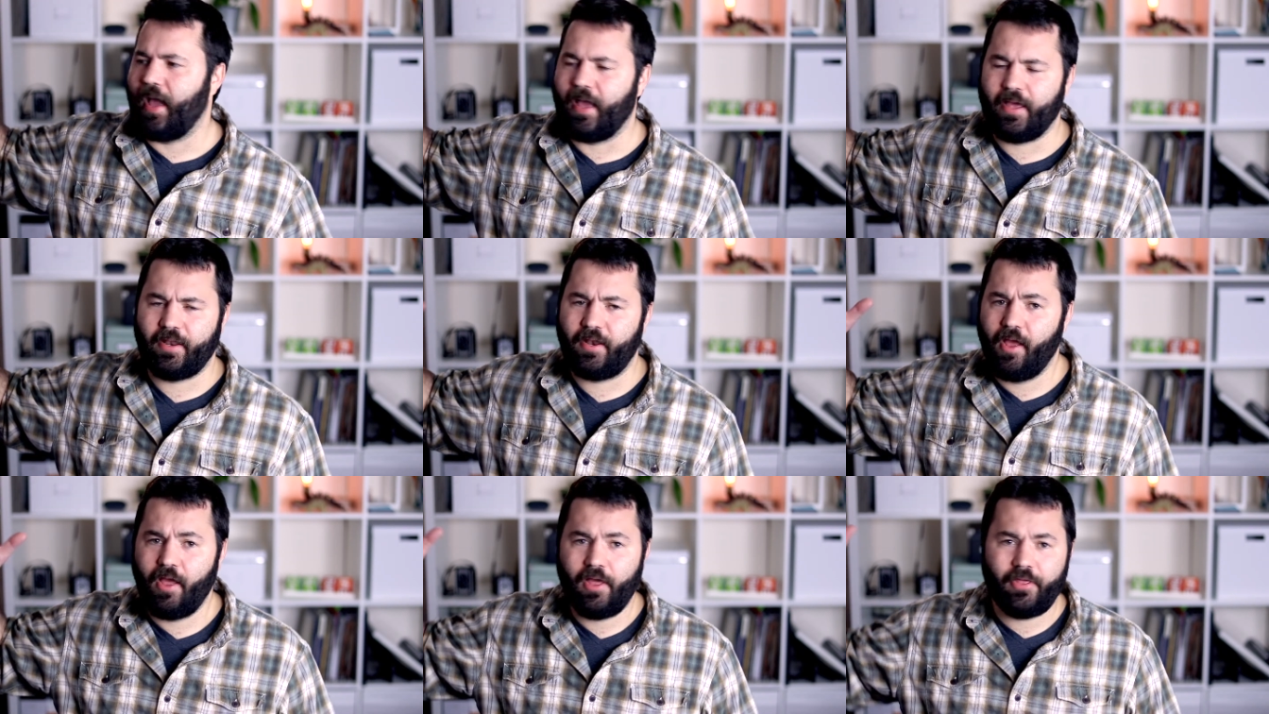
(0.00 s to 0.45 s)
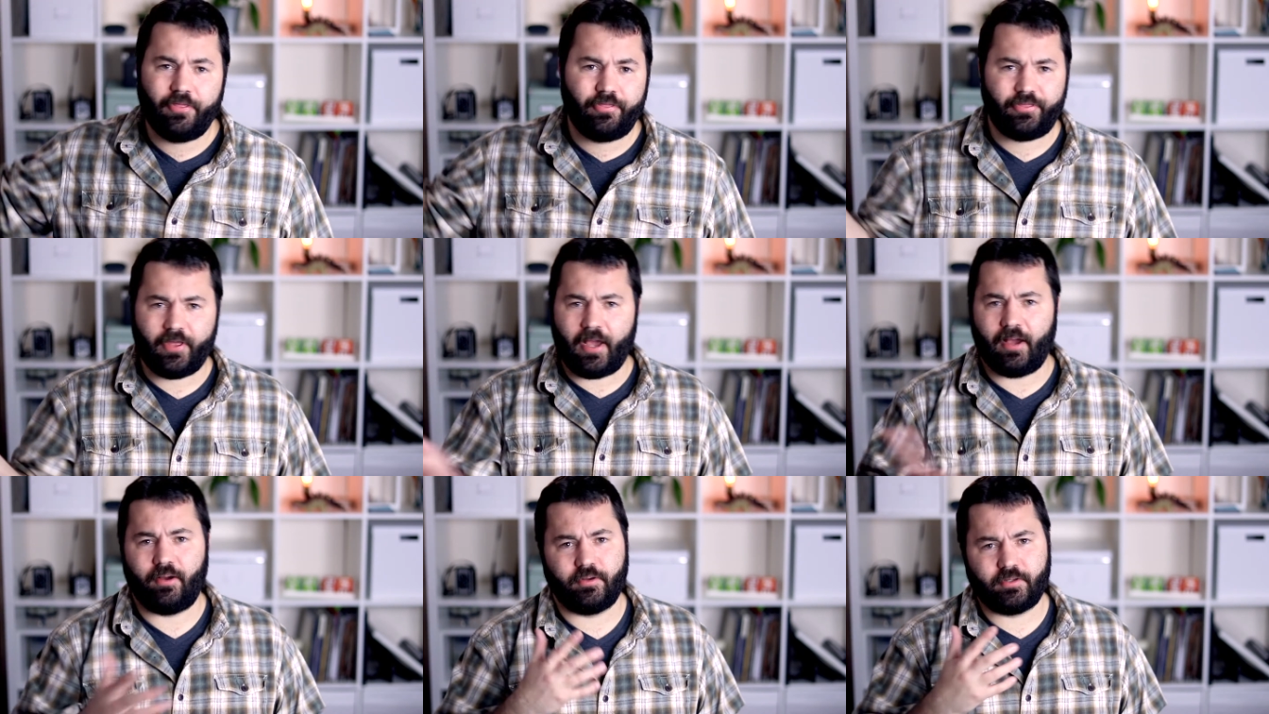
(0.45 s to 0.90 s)
and
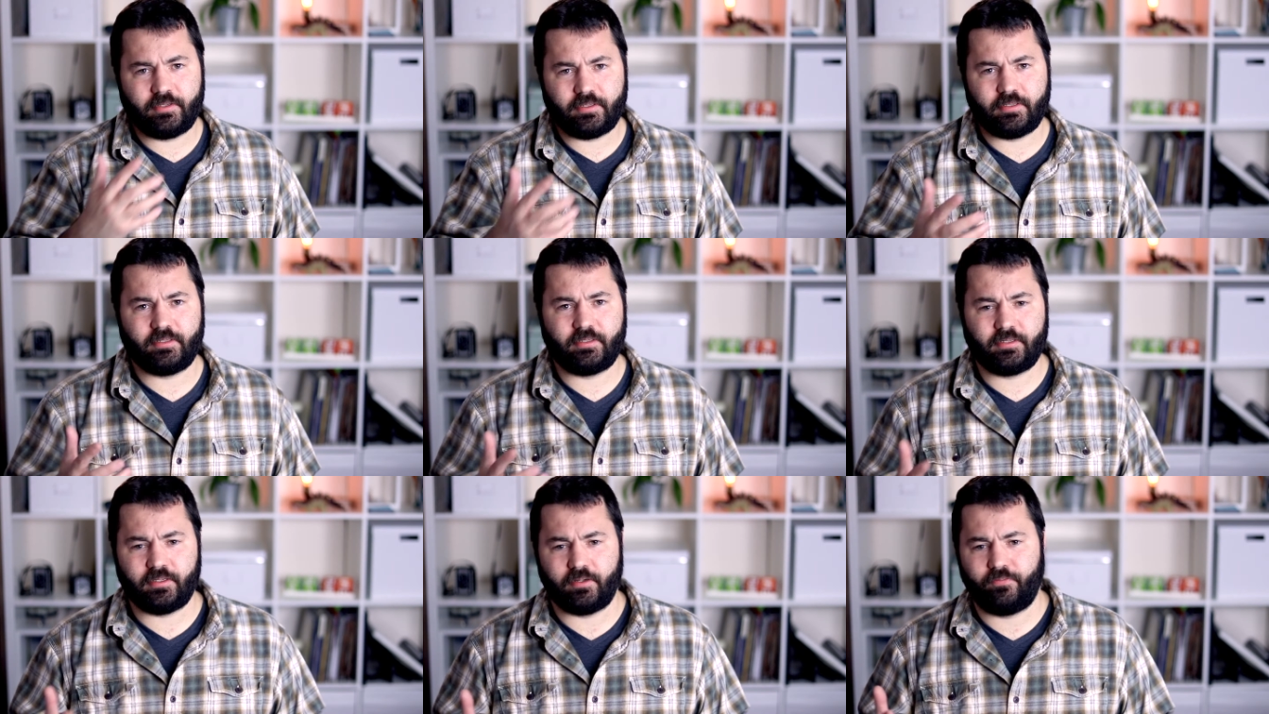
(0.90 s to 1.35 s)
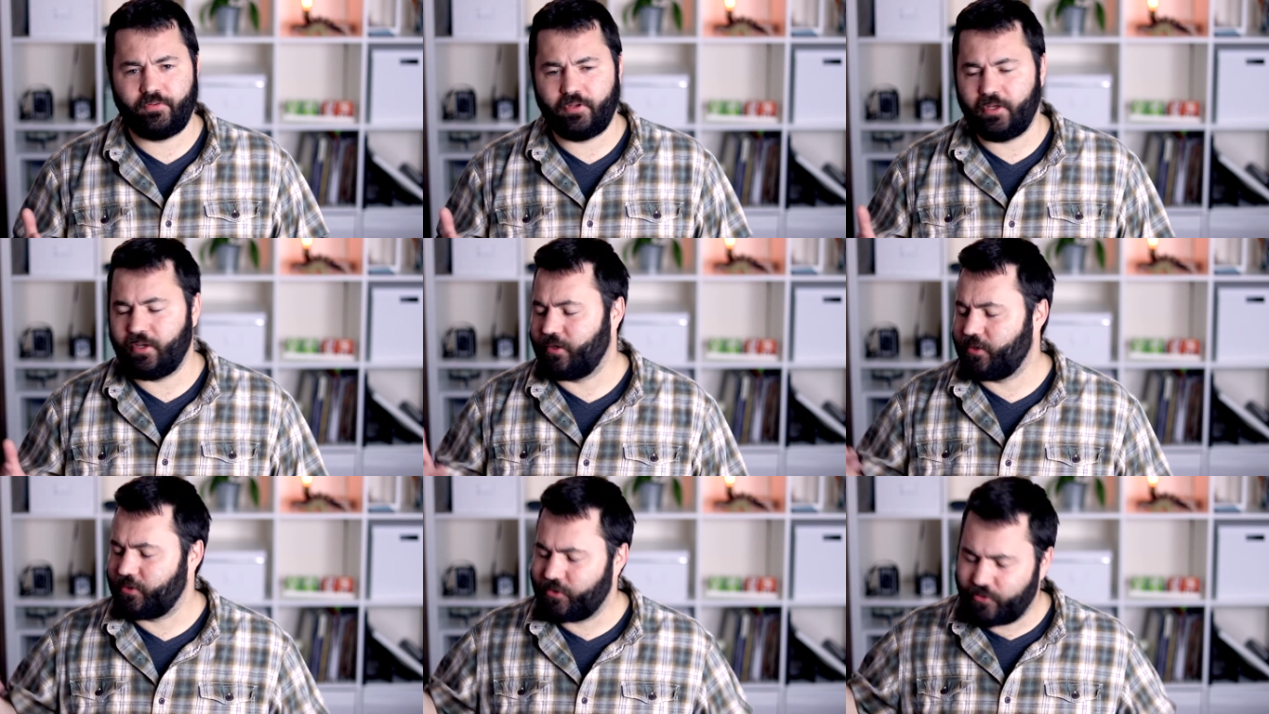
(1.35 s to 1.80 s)
thousands of
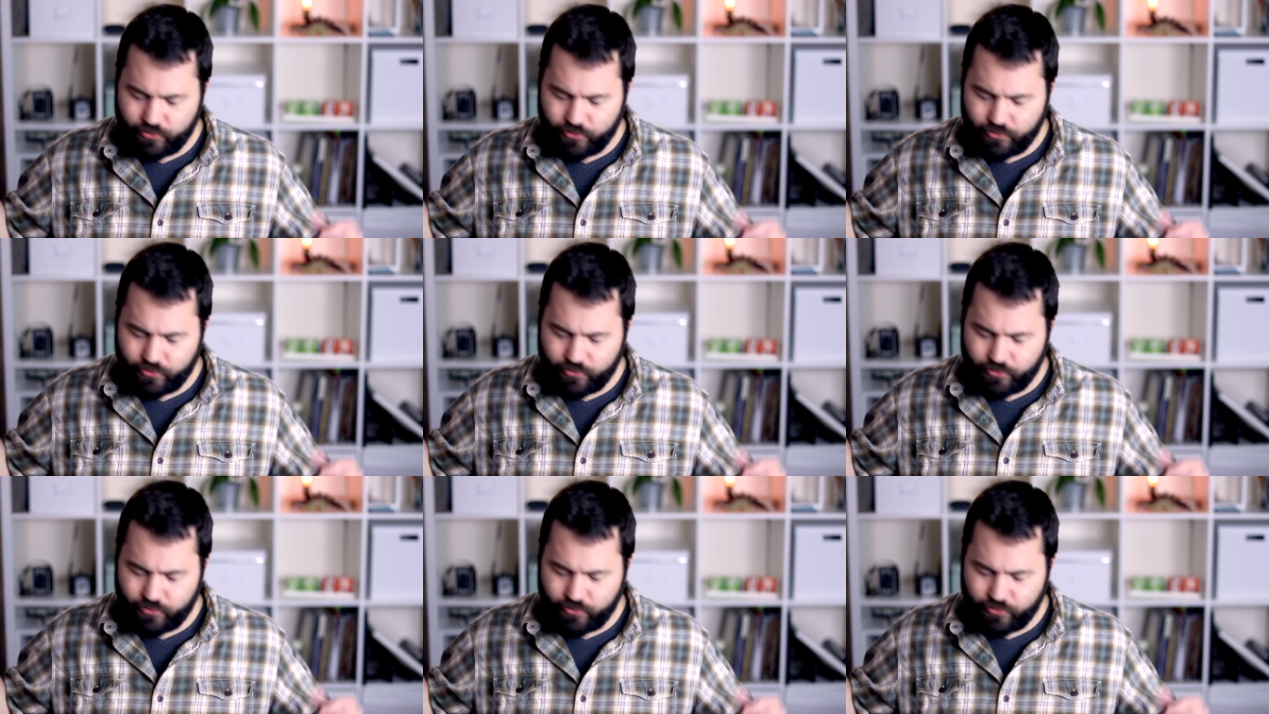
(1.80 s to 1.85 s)
years.